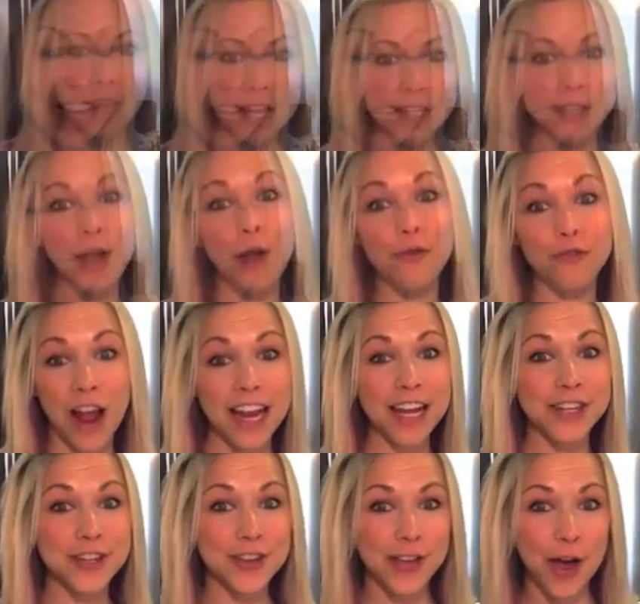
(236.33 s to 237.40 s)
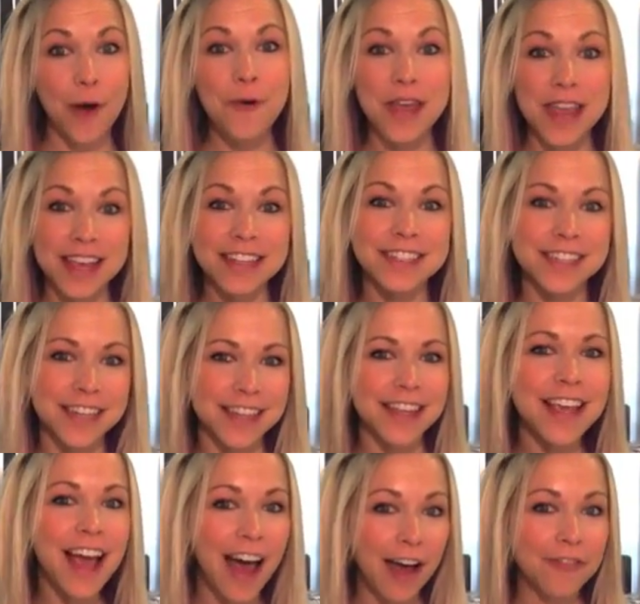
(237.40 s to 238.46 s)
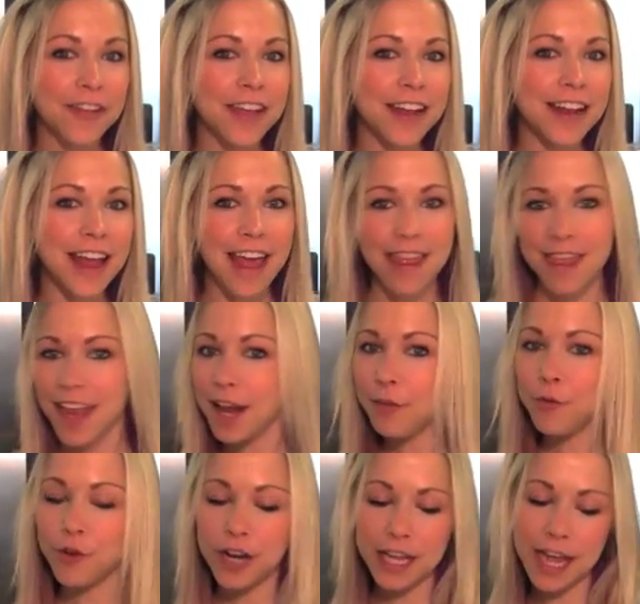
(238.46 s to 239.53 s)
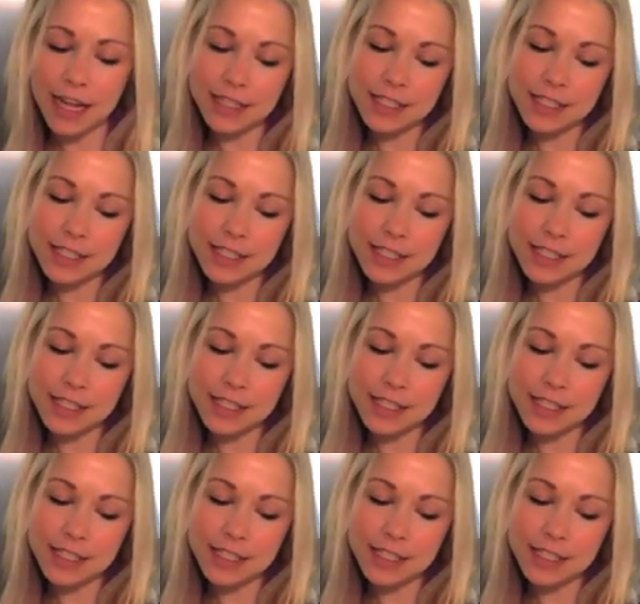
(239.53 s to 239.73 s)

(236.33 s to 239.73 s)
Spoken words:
These are ready to go into the oven, and then I'm going to get